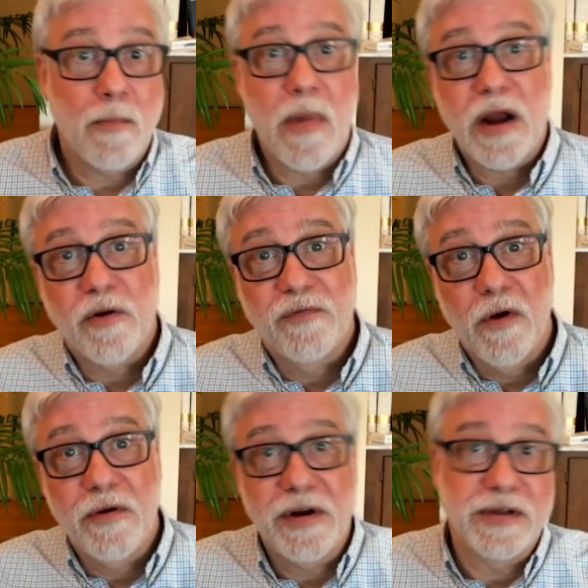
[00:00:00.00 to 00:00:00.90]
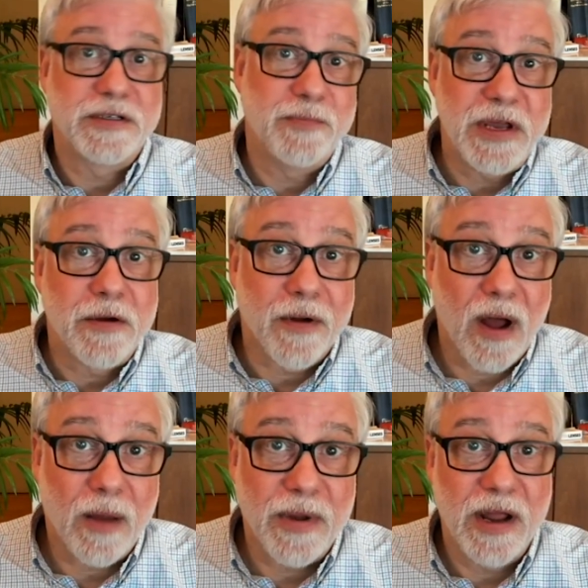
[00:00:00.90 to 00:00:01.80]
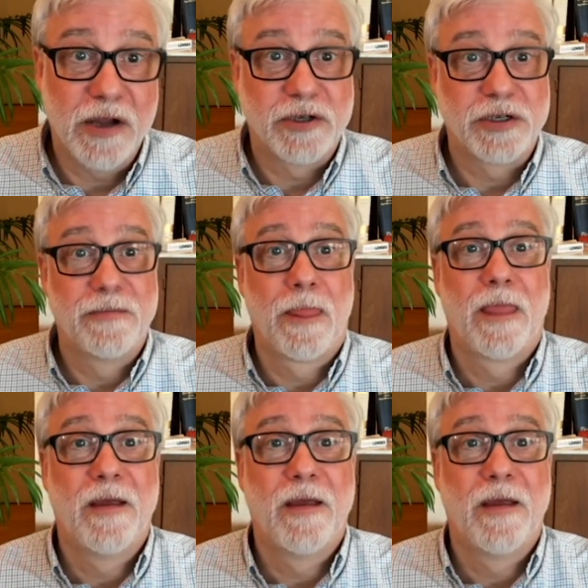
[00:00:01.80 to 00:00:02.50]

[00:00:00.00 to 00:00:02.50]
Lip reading: microphone and a speaker combination.